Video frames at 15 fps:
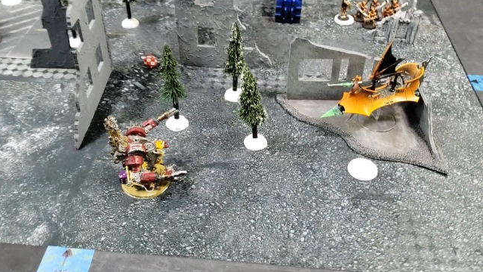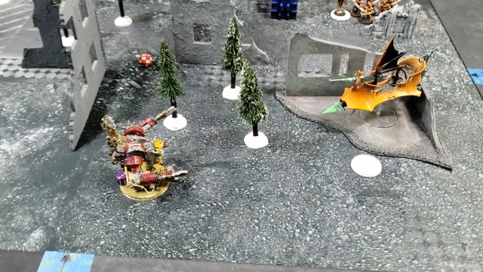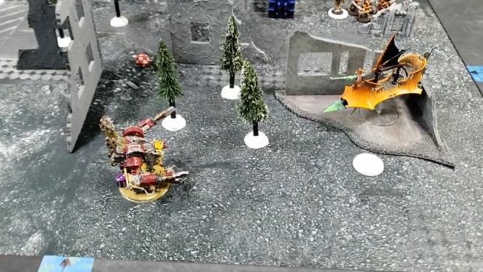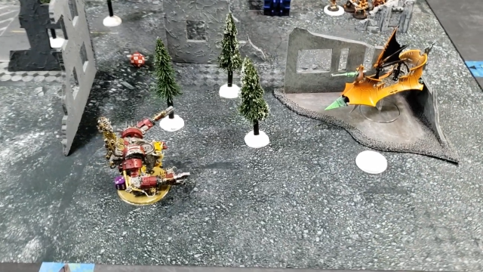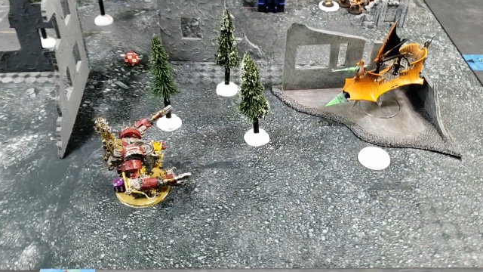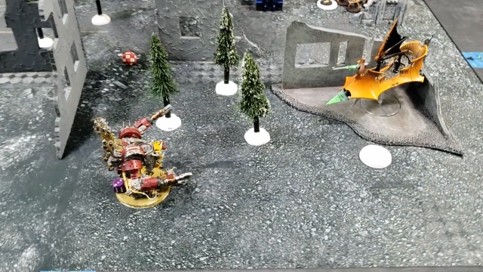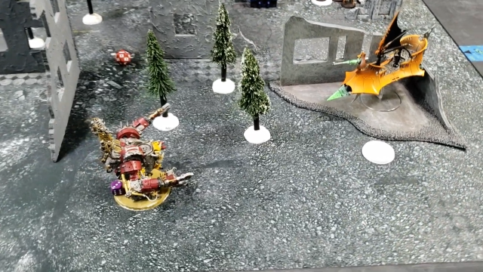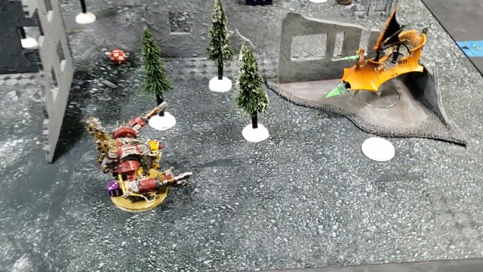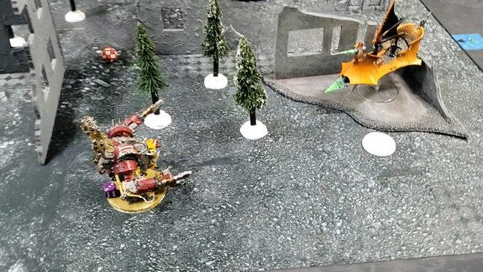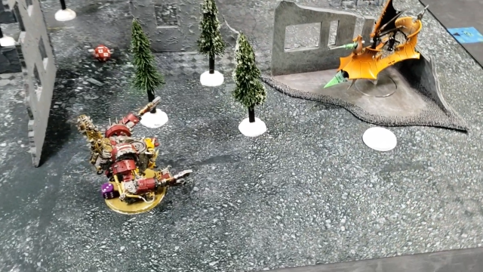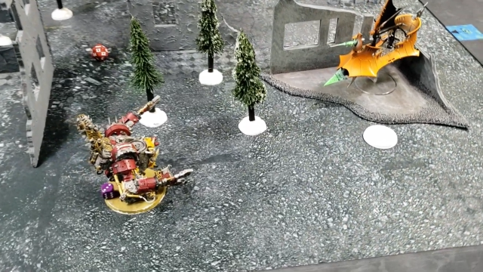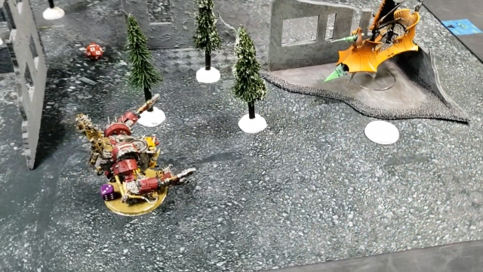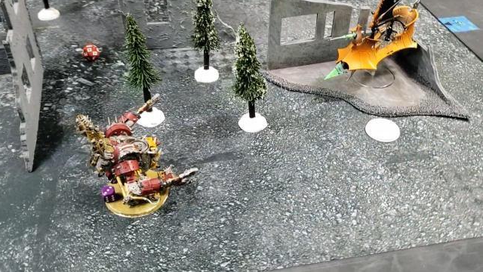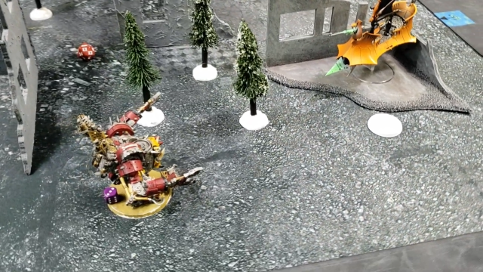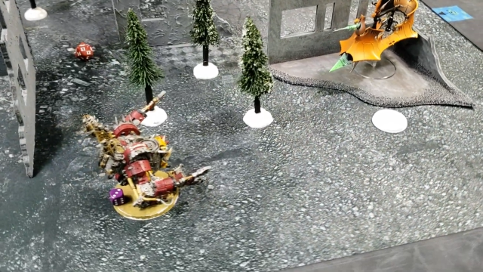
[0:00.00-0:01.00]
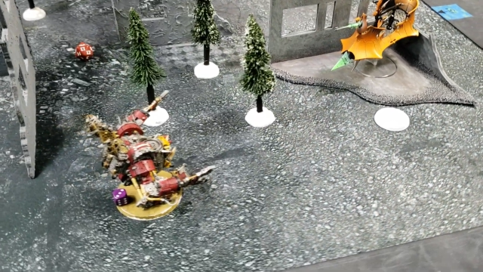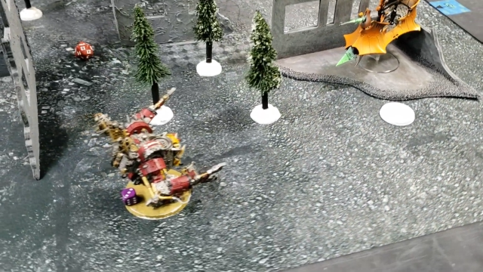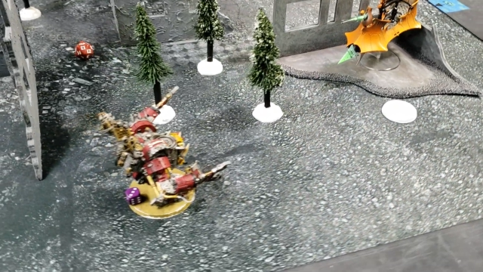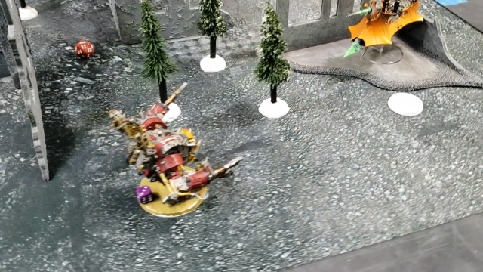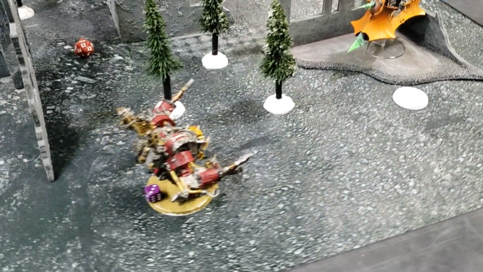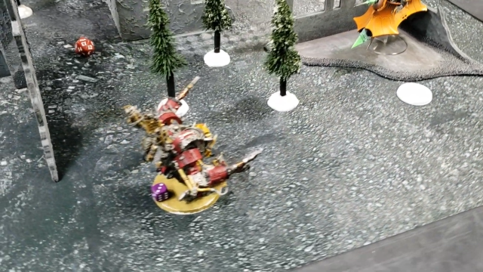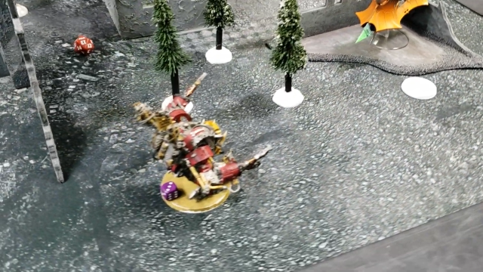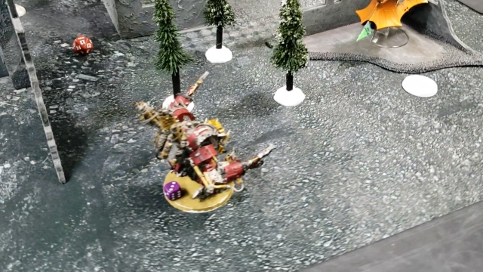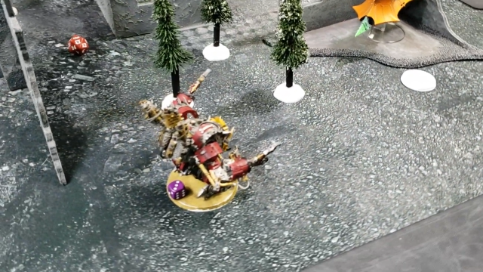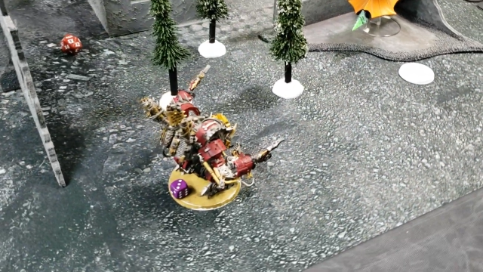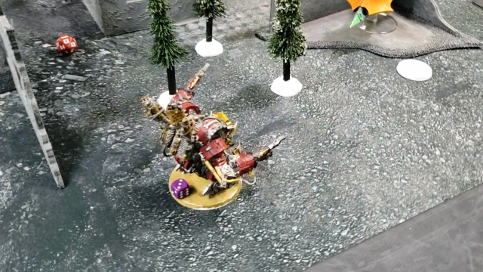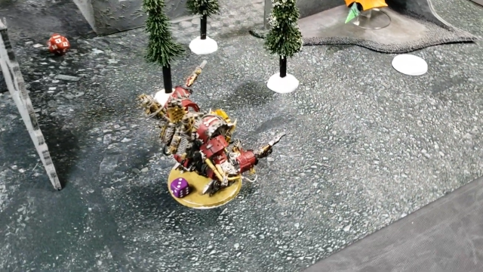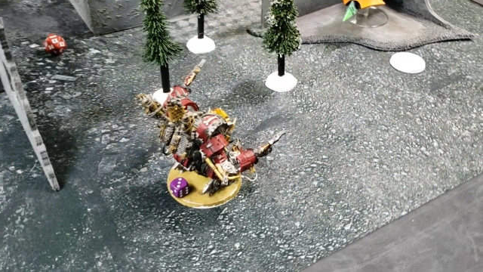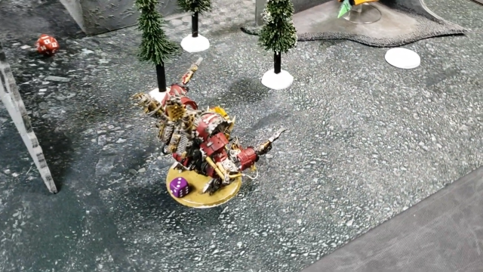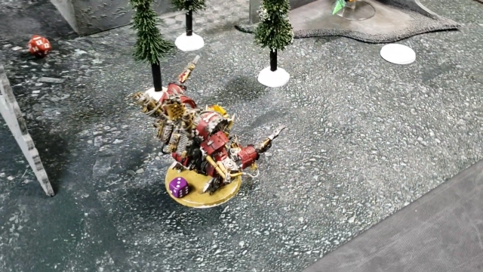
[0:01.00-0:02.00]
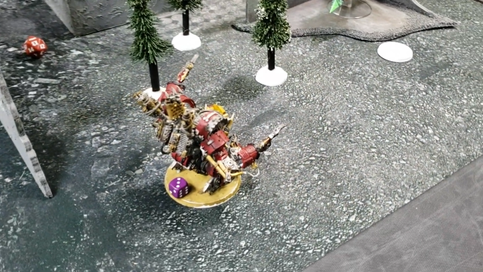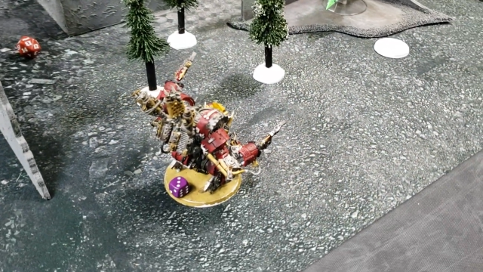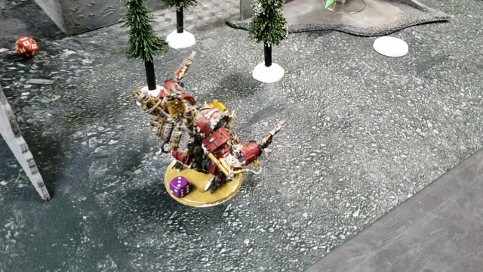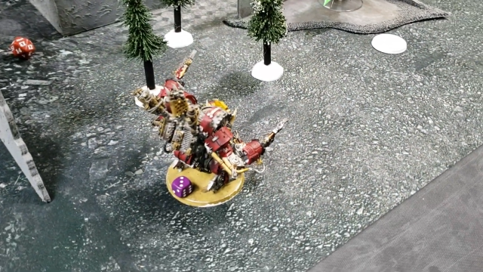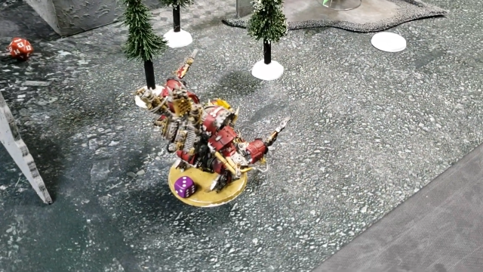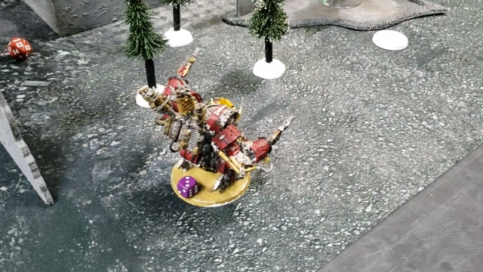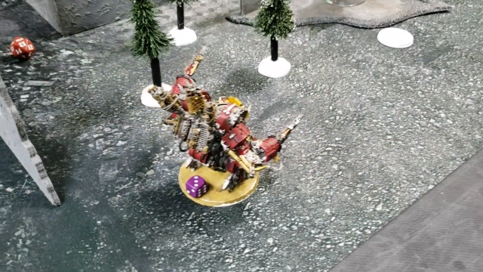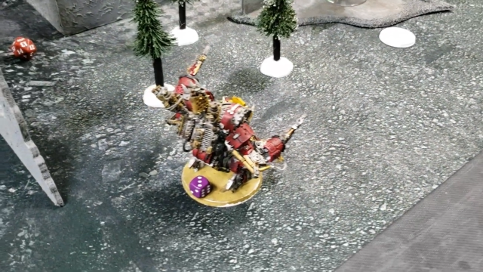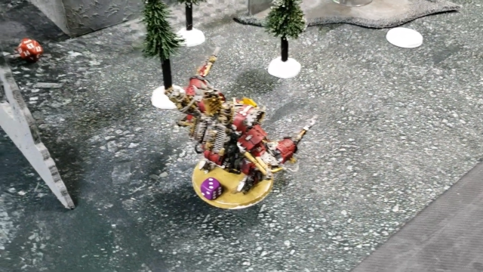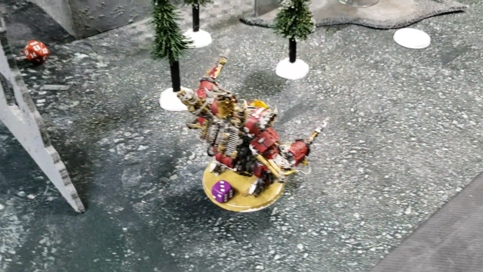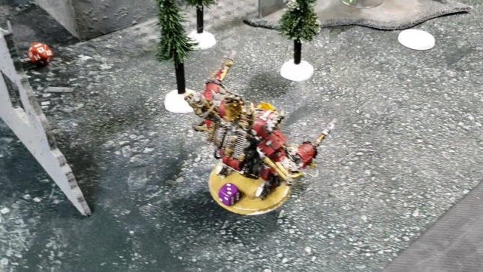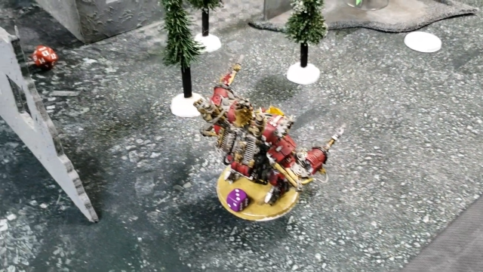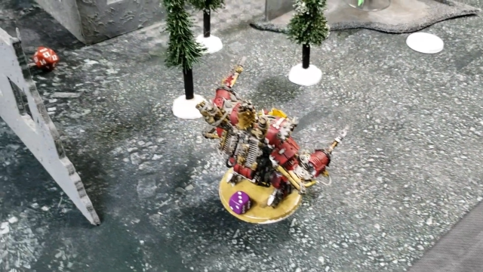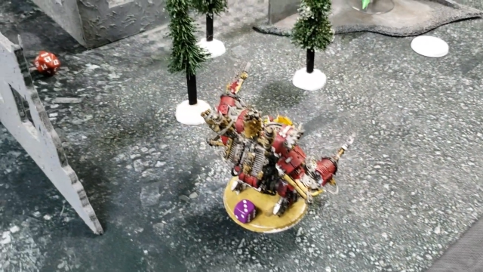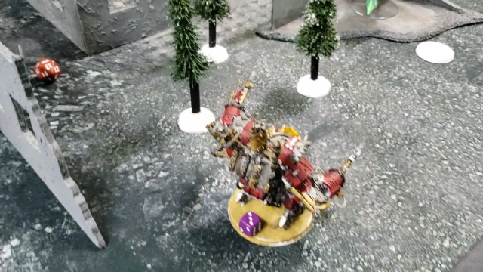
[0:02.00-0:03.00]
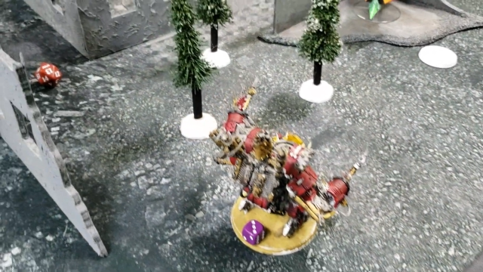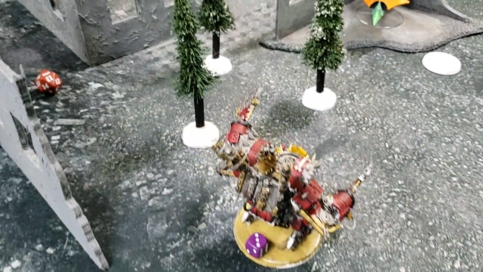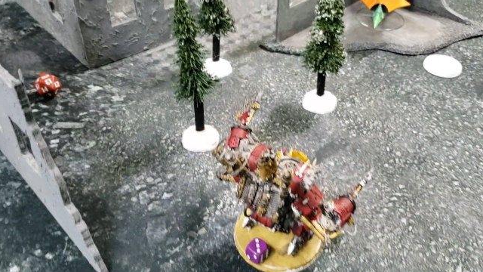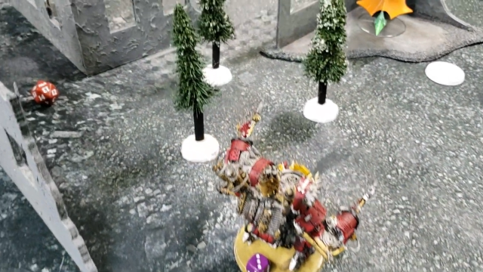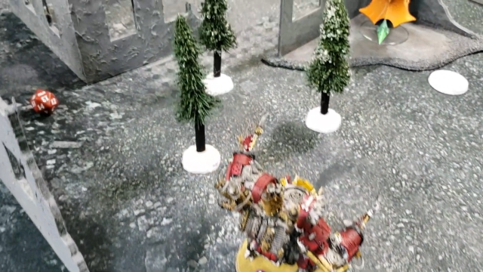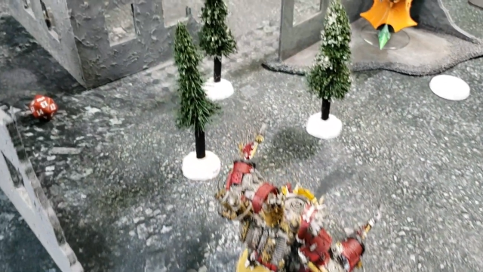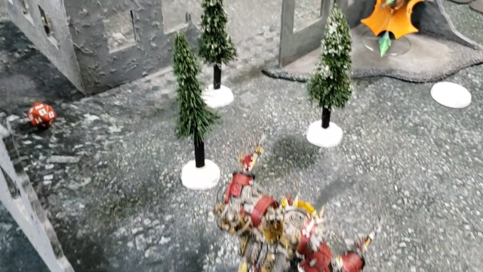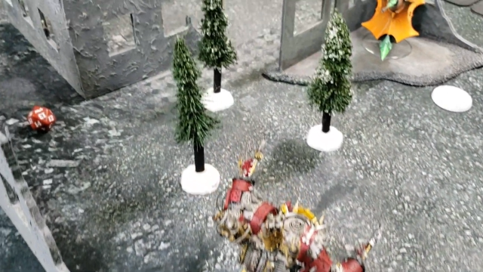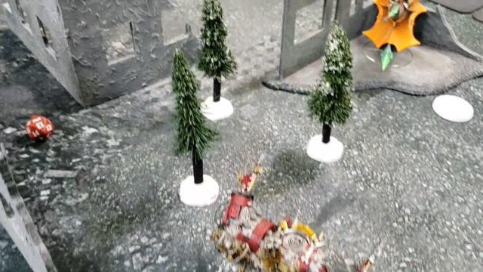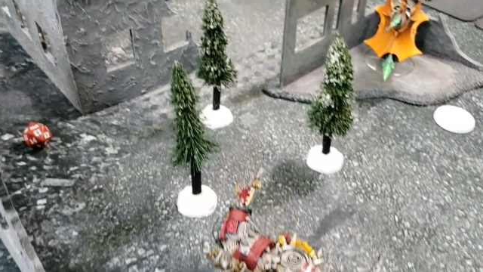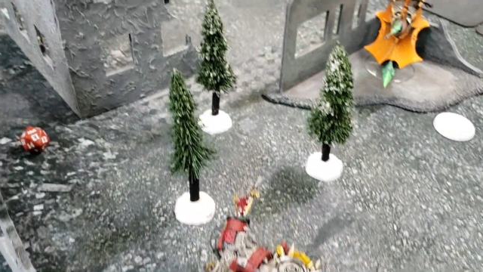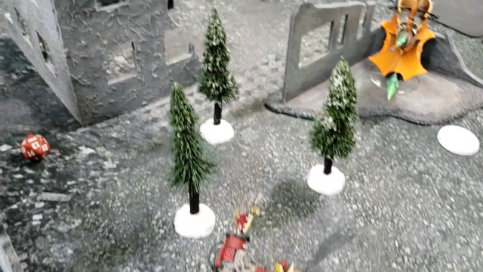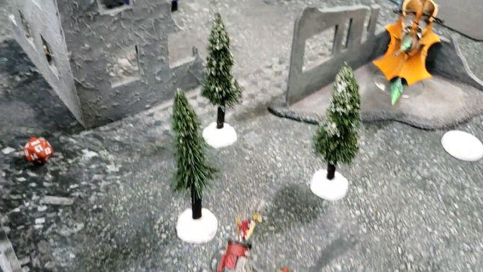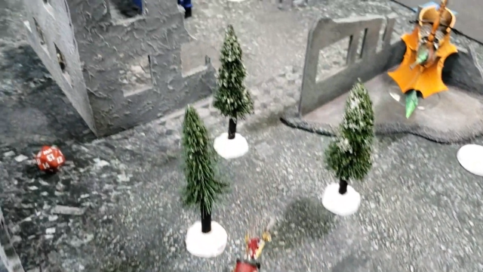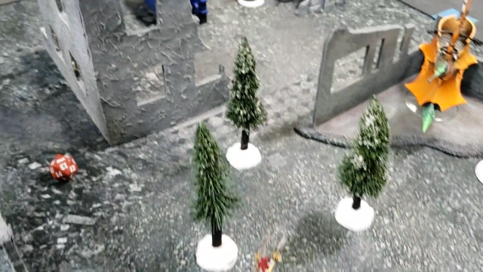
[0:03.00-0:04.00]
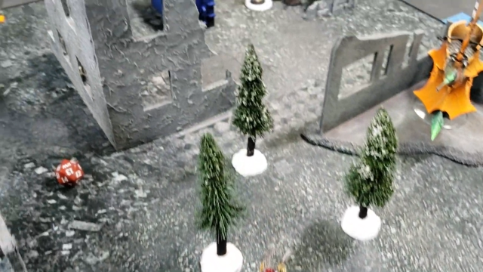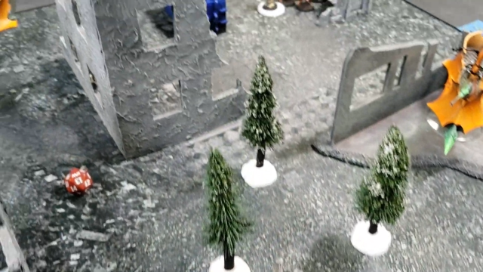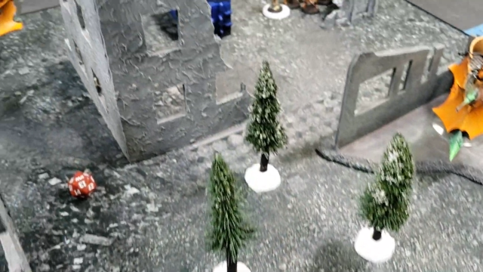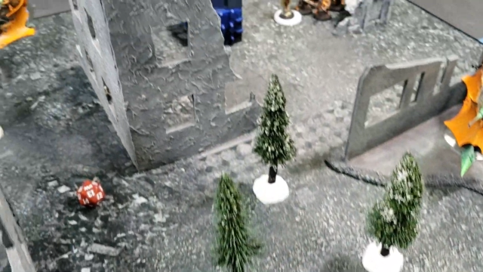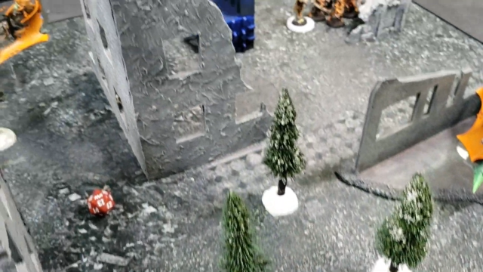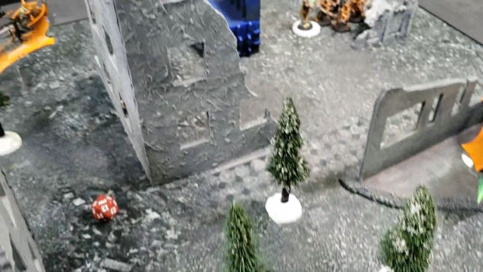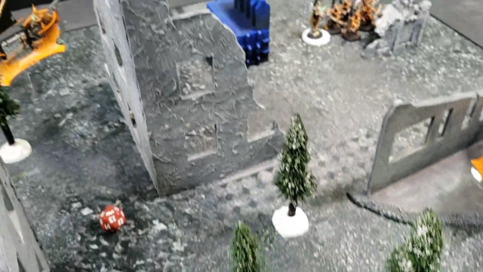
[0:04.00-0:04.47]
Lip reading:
[unreadable: no face in view]